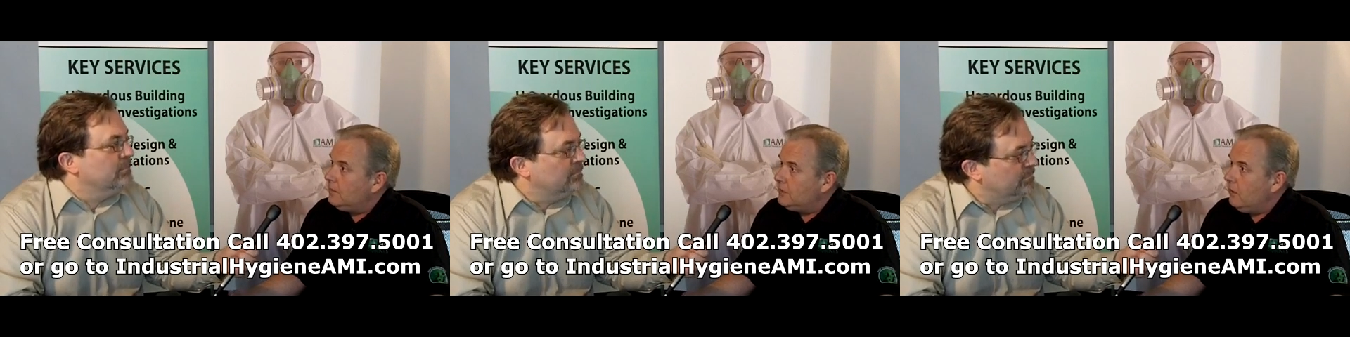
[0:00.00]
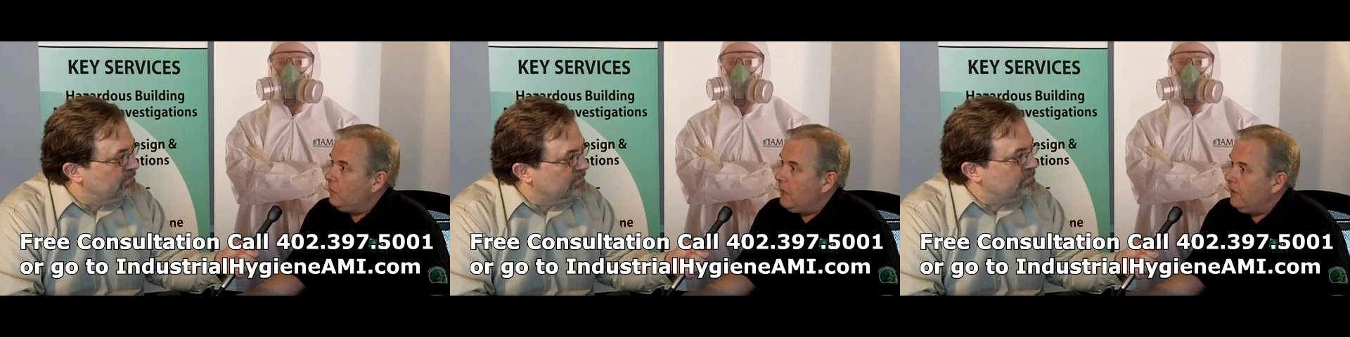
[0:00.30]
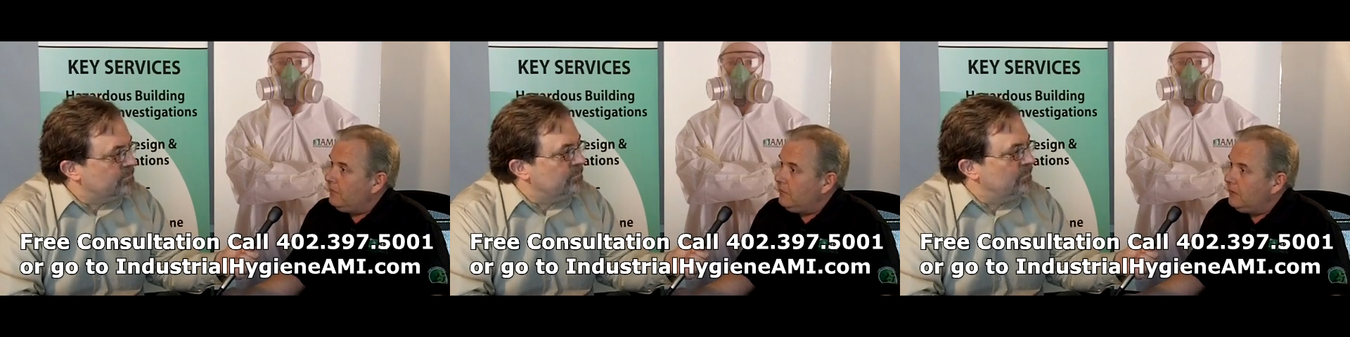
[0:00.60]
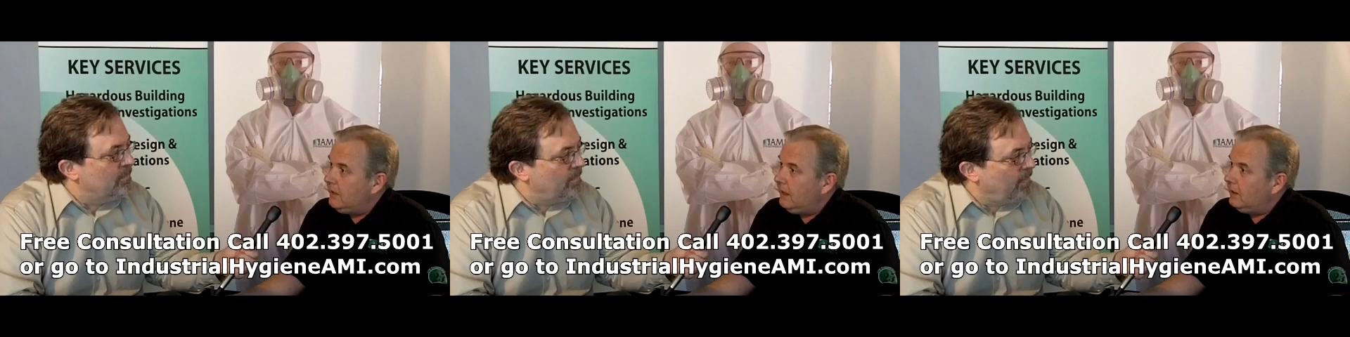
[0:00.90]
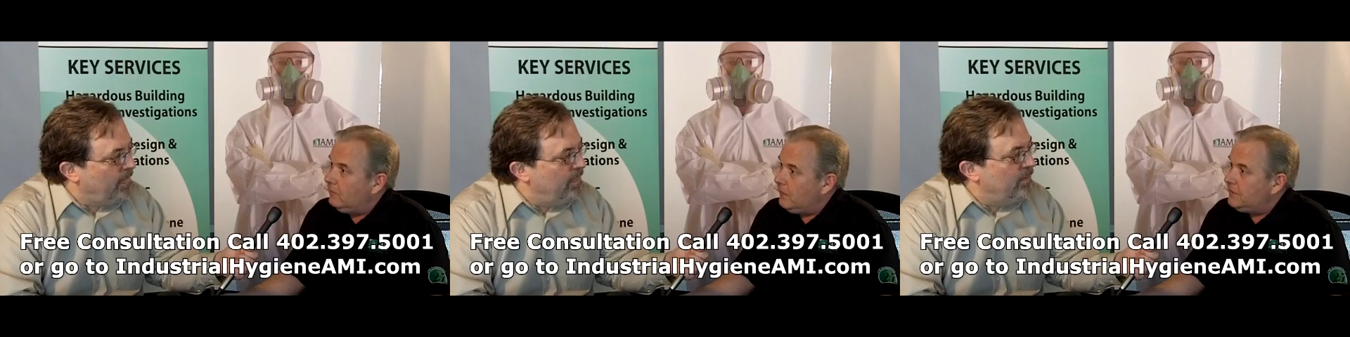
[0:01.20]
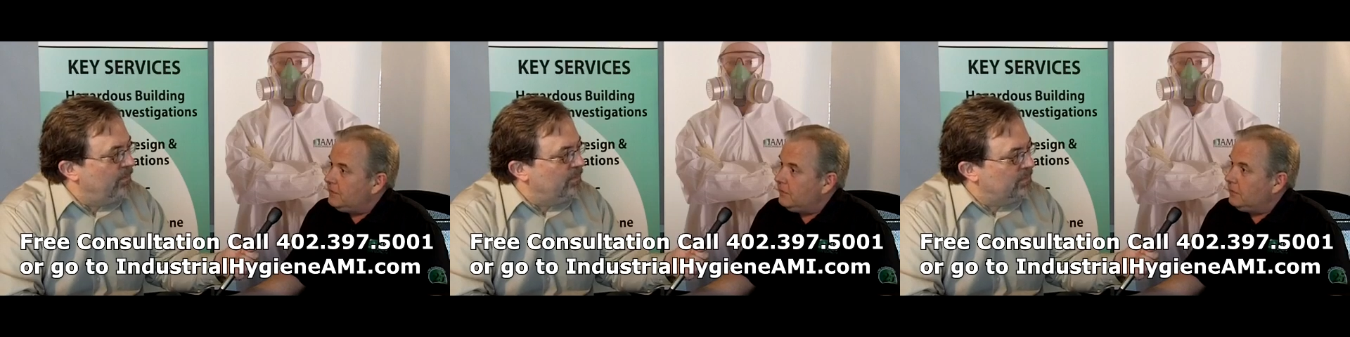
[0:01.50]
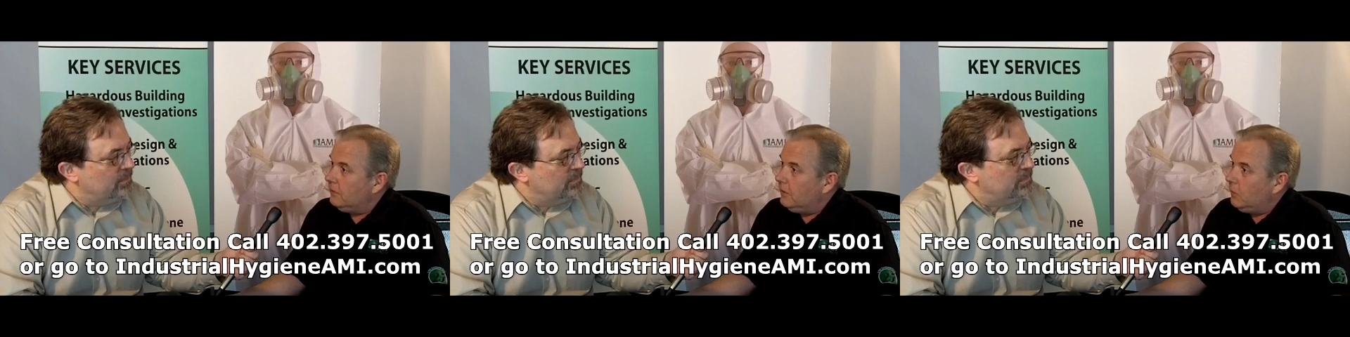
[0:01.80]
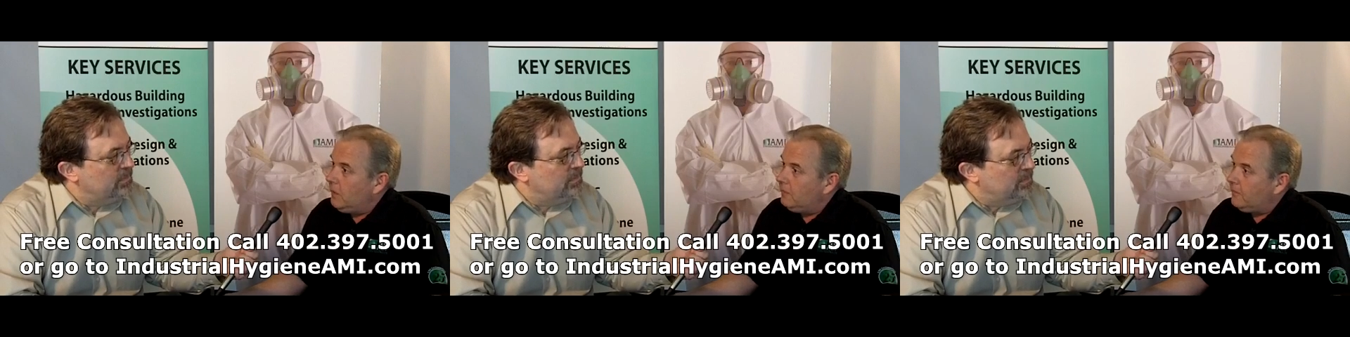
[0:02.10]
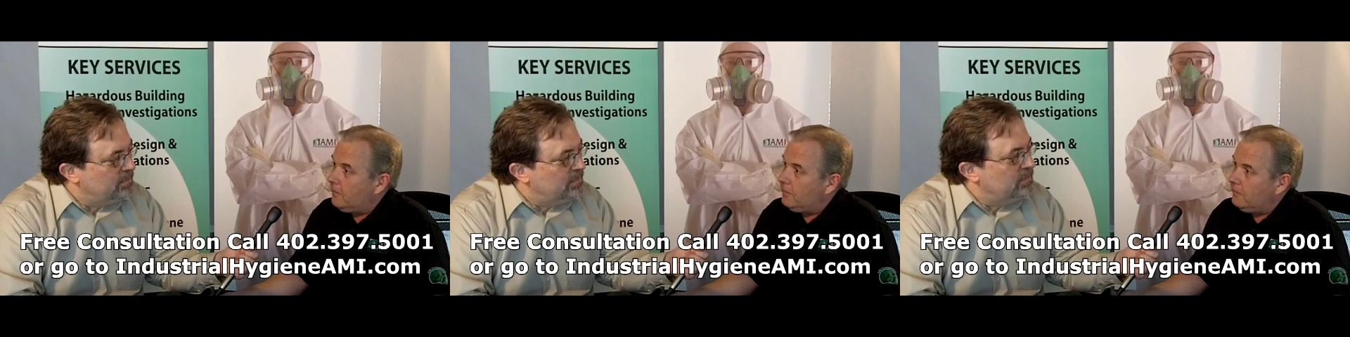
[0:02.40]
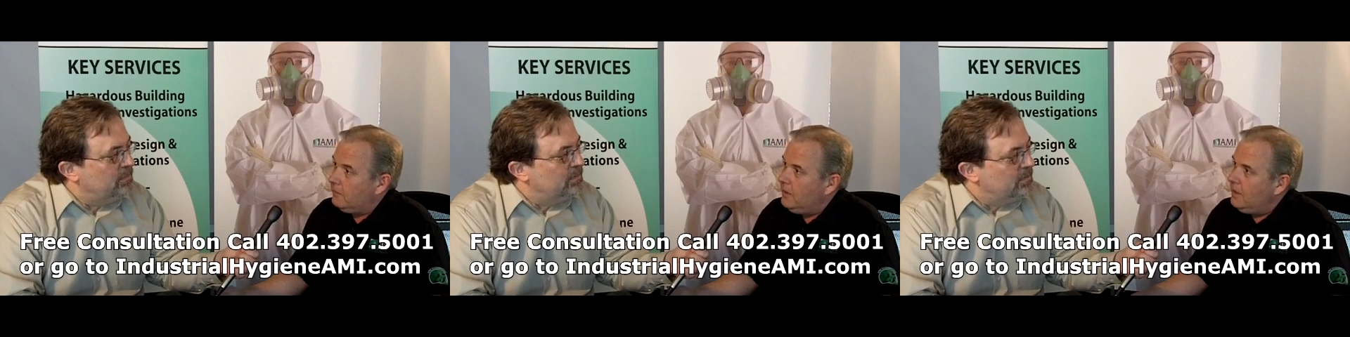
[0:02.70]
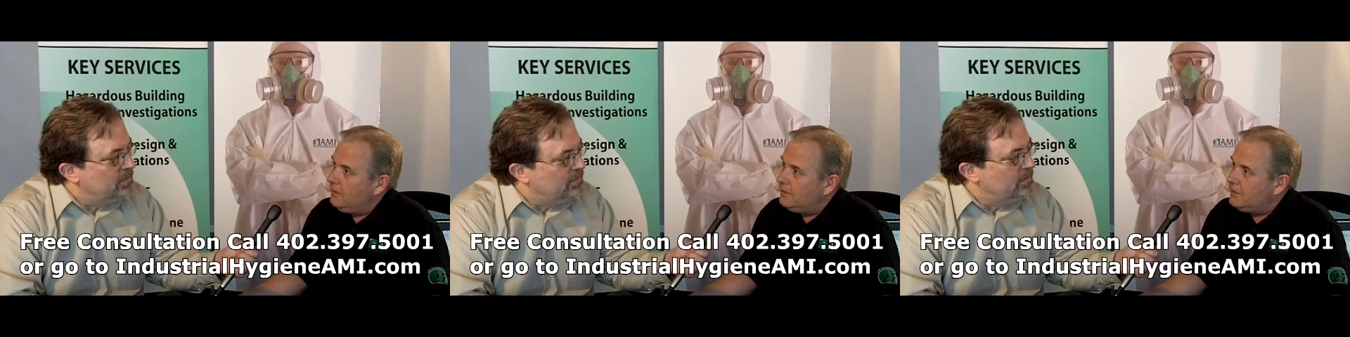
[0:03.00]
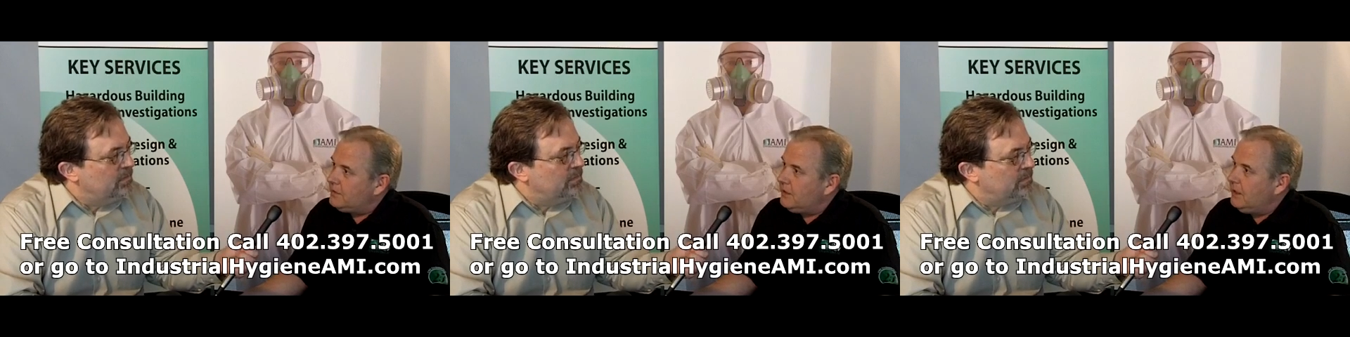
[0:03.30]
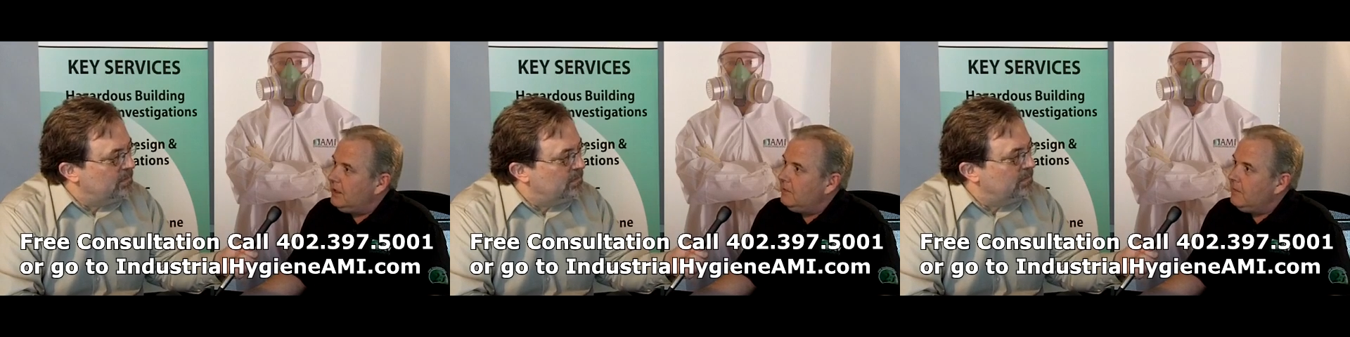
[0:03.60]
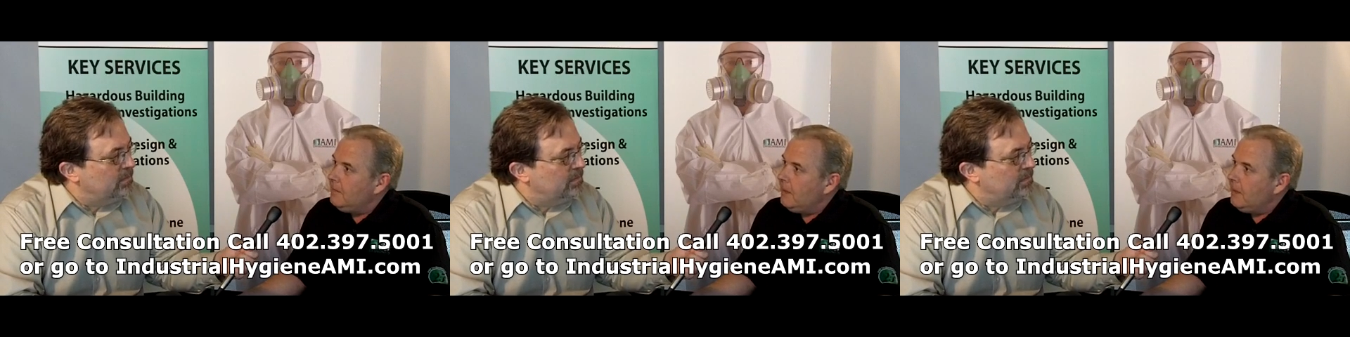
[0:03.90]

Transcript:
Speaker 1: So we have to dig and research a little bit further to see